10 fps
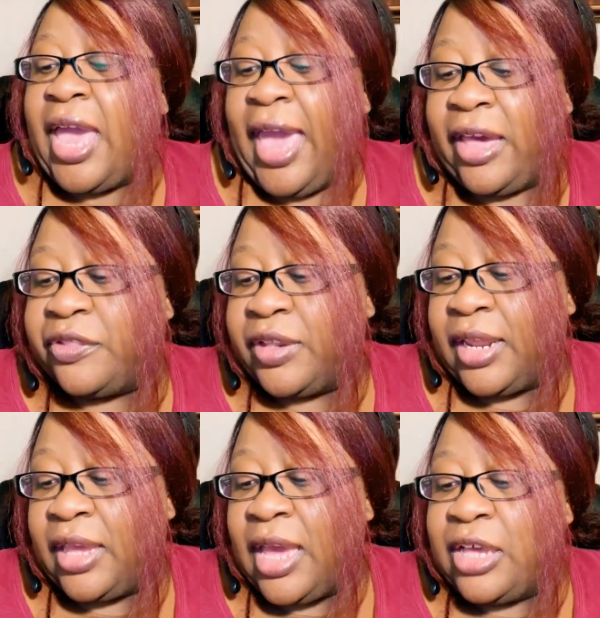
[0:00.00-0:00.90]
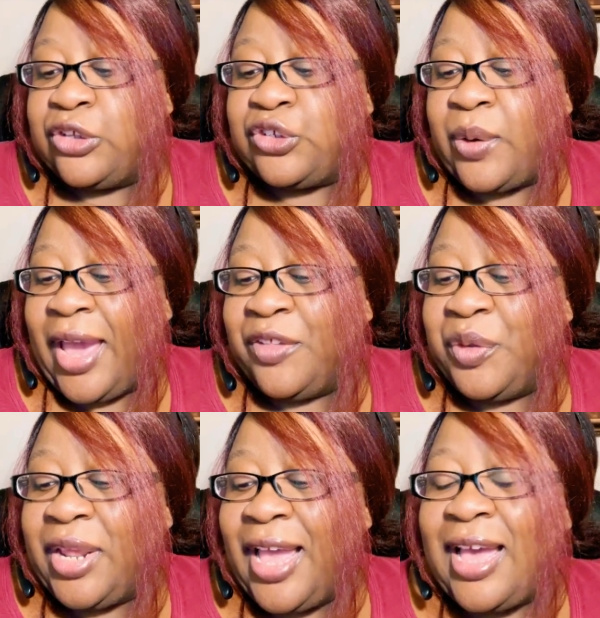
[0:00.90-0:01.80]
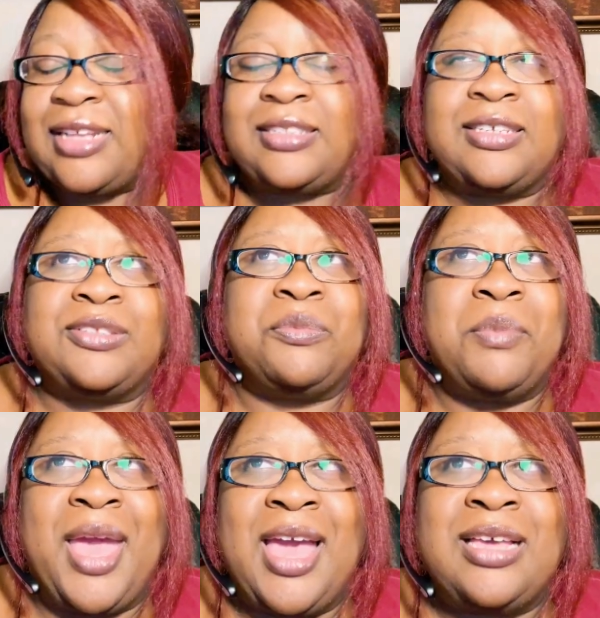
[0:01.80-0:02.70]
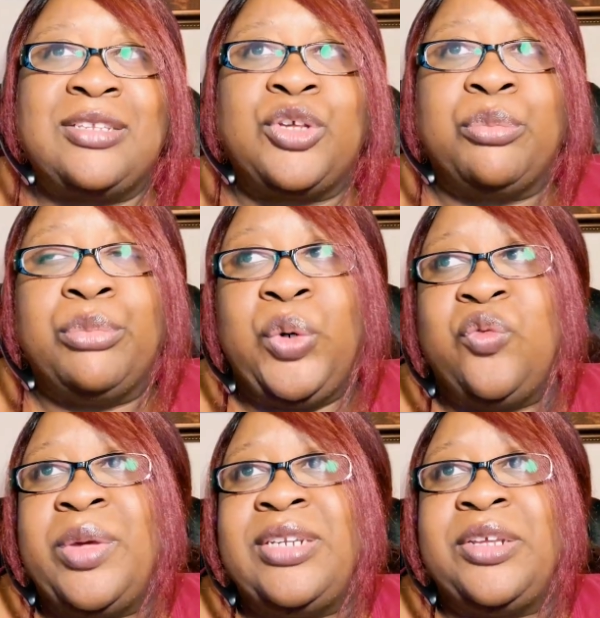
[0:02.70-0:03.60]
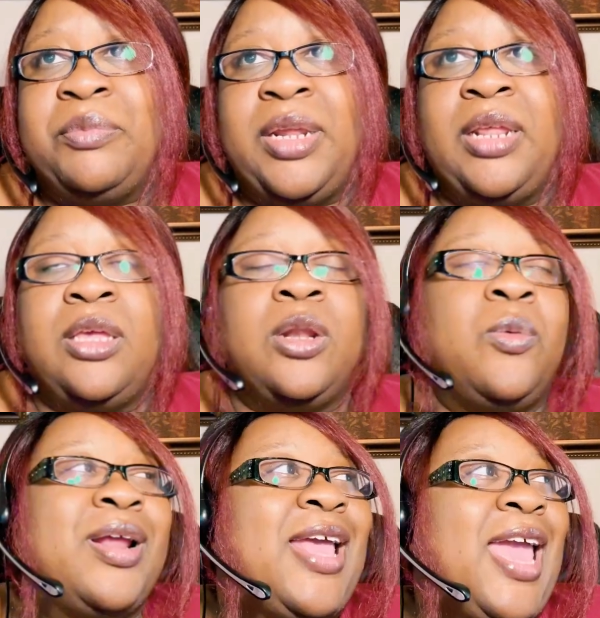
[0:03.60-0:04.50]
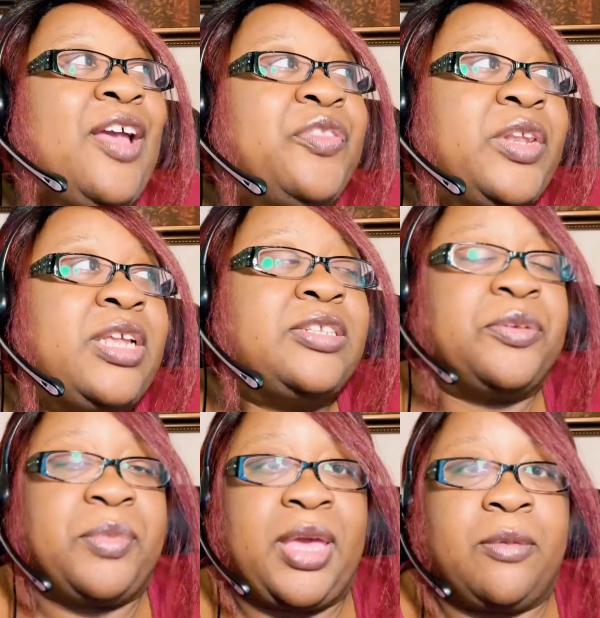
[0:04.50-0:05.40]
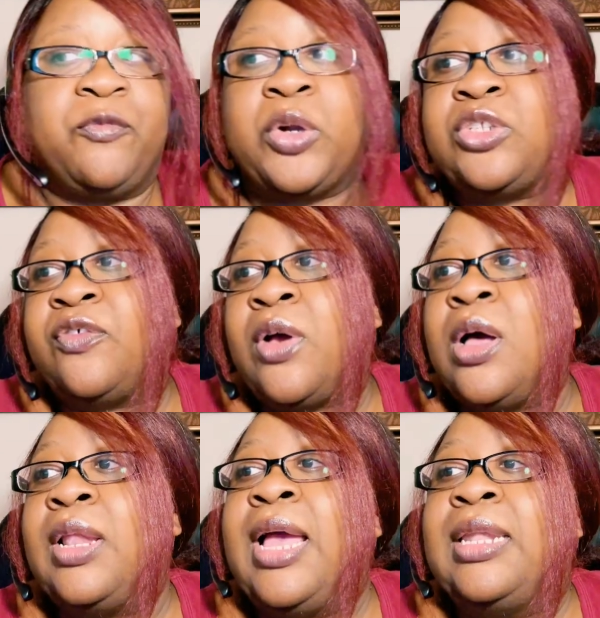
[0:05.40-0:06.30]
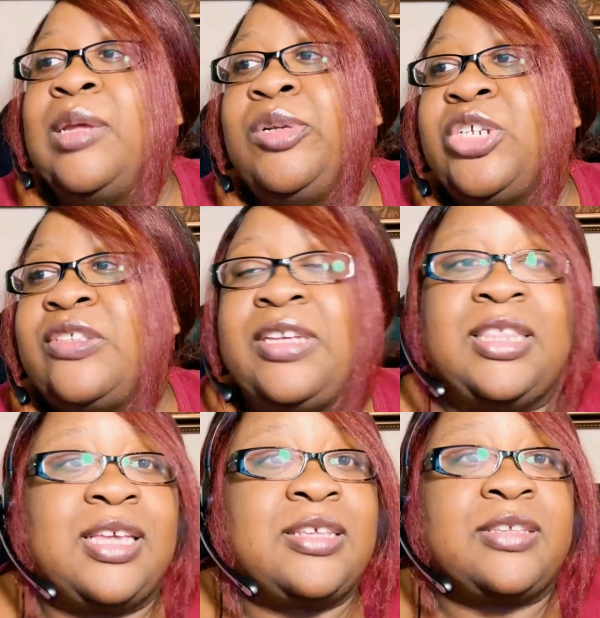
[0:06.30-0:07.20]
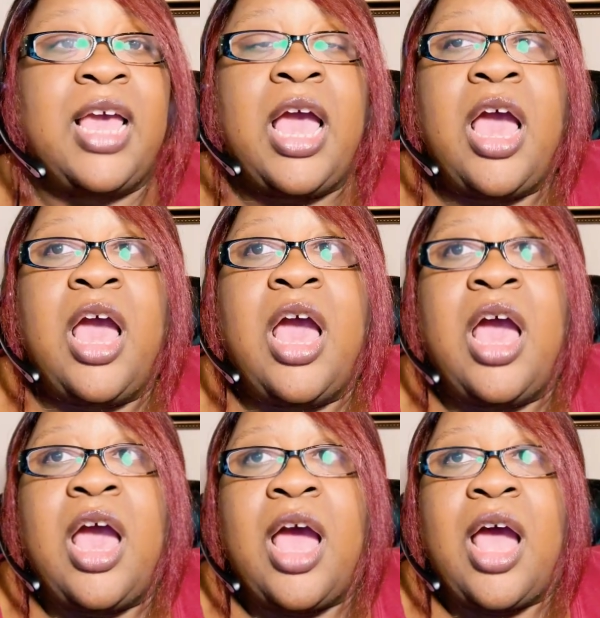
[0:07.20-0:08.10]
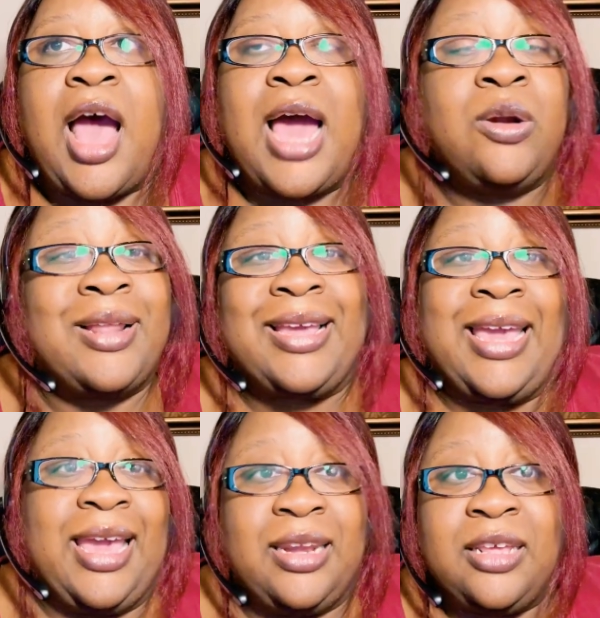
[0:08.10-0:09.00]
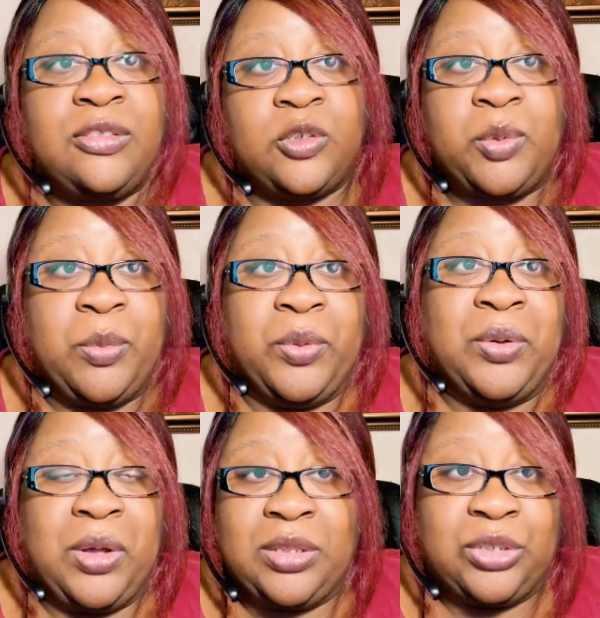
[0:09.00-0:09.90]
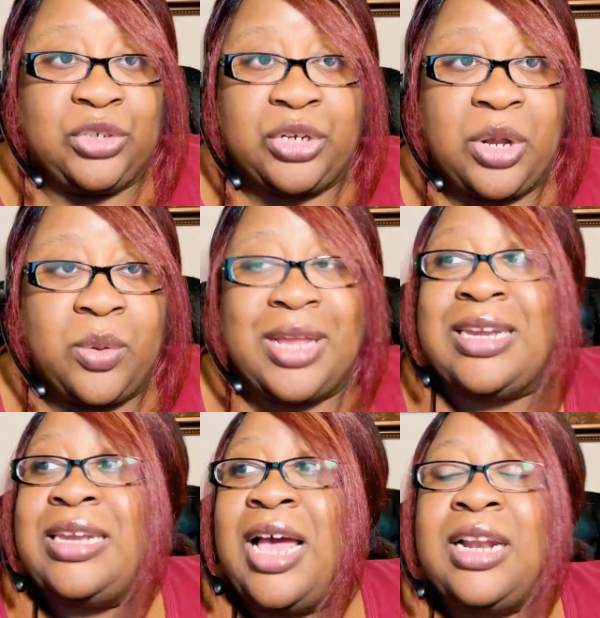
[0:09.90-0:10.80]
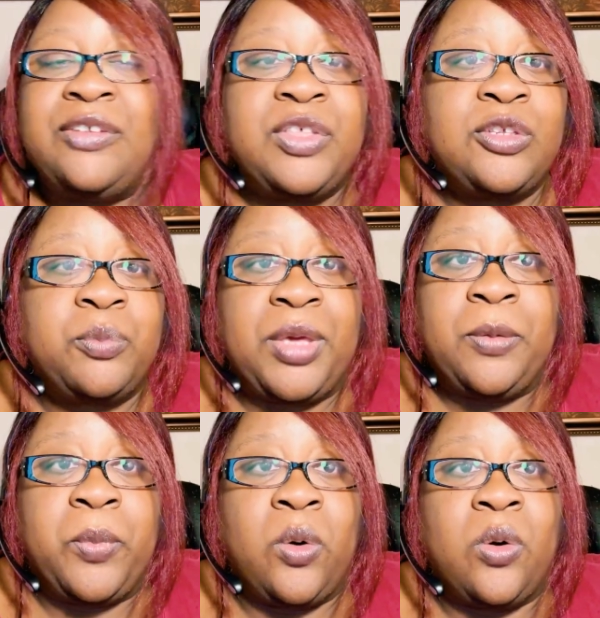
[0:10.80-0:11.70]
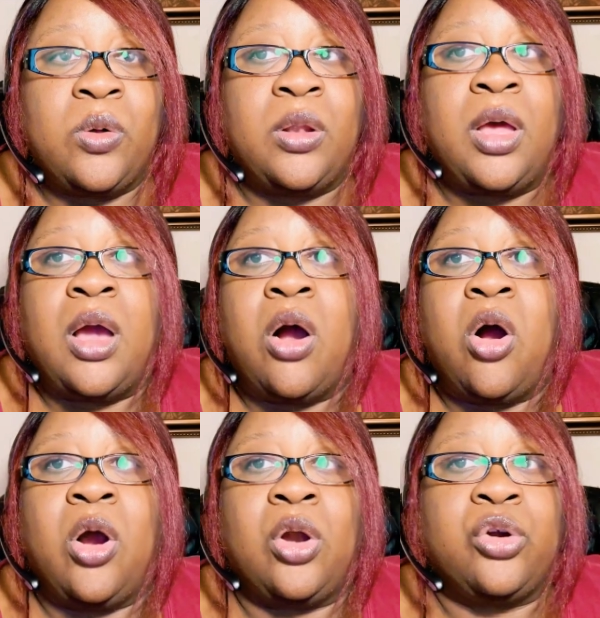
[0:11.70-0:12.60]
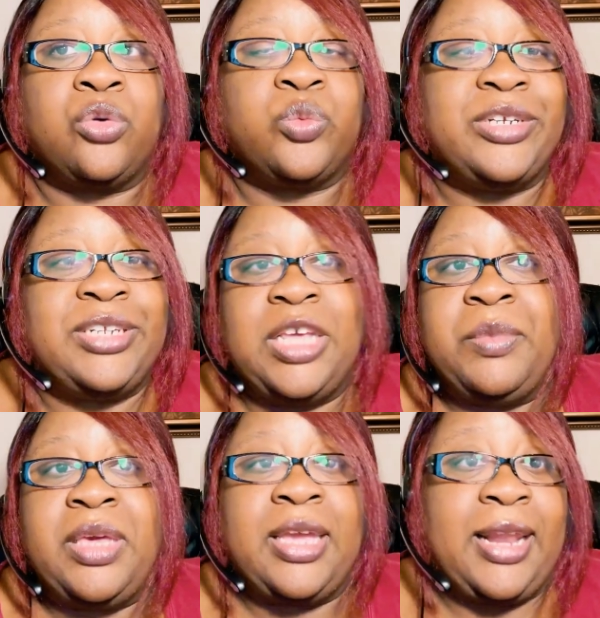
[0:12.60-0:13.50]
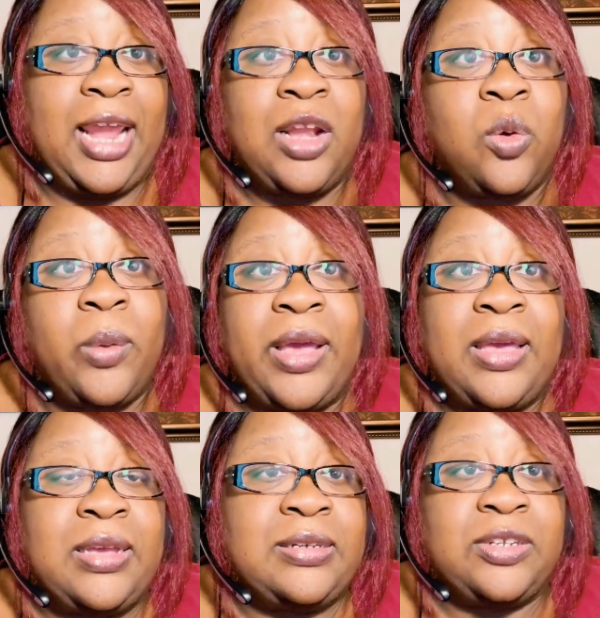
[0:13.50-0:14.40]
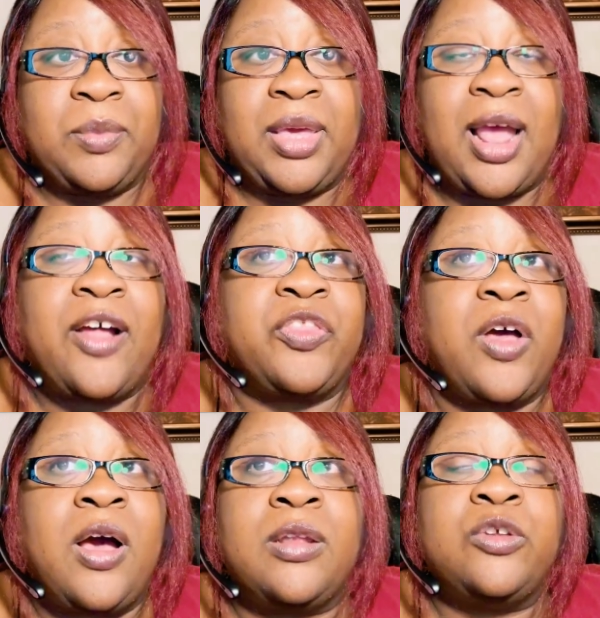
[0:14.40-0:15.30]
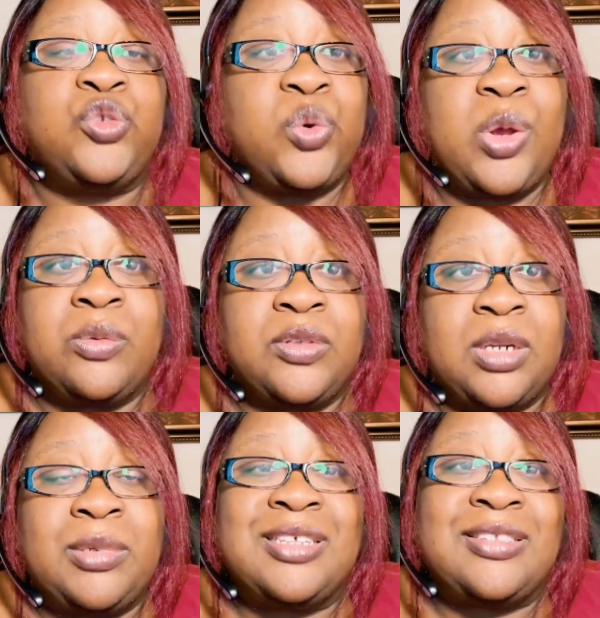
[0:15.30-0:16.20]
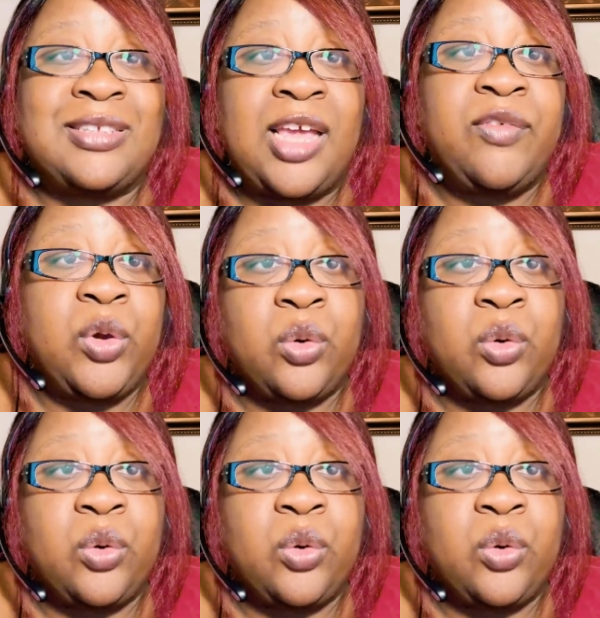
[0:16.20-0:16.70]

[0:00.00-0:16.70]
Anthony. So Anthony has his man's movement meeting. You know what? Anthony, to me, first of all, let me just say this. I don't like any of these people on this show. None of these people are redeeming in any way to me. I thought LaToya was going to be the saving